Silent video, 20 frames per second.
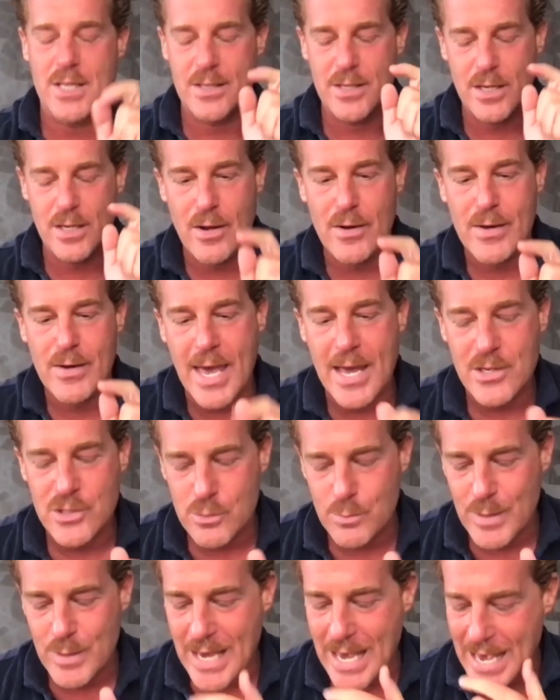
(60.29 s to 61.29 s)
and the location
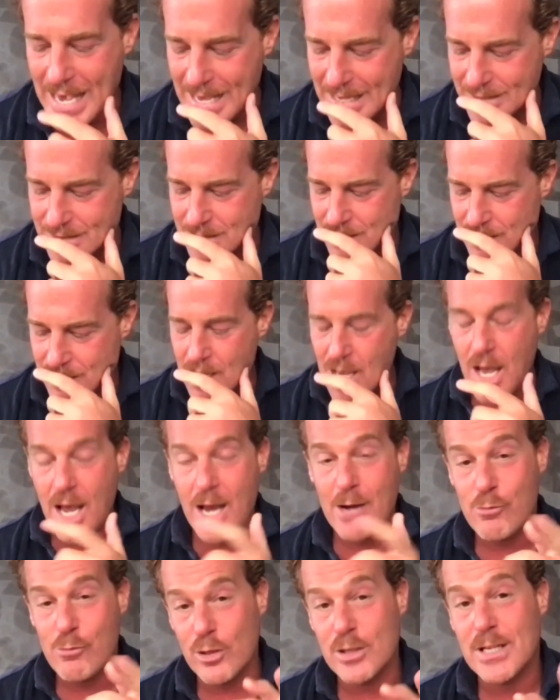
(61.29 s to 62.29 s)
we had,
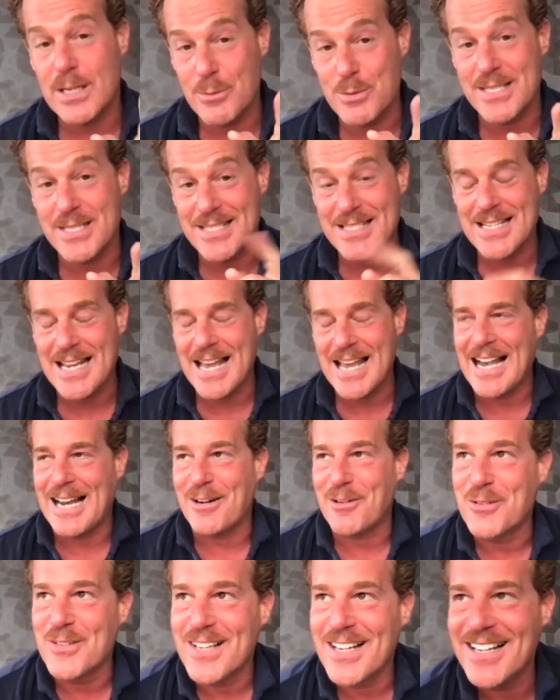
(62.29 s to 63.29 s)
ironically, was in Slough.